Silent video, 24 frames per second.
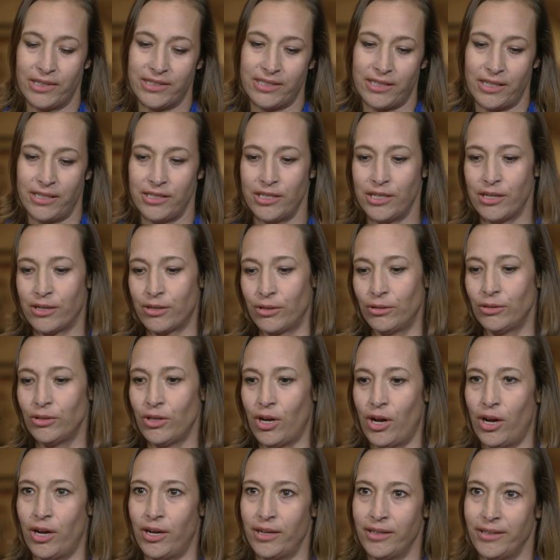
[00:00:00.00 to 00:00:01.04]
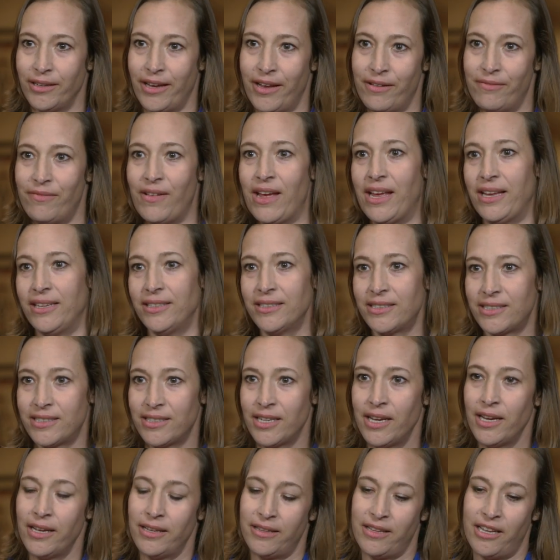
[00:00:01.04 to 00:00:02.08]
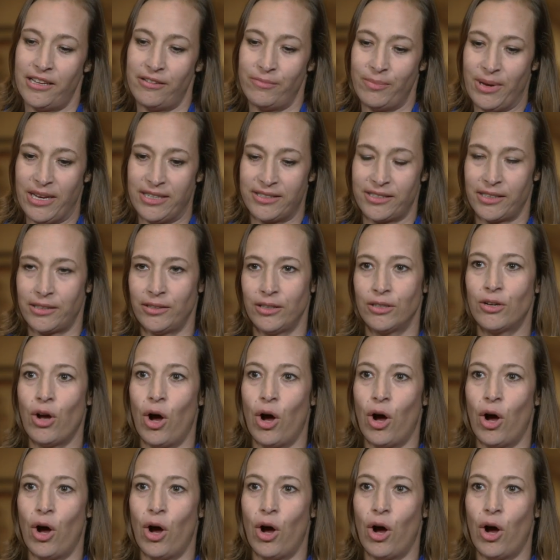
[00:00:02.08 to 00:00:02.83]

it's a year-long event that basically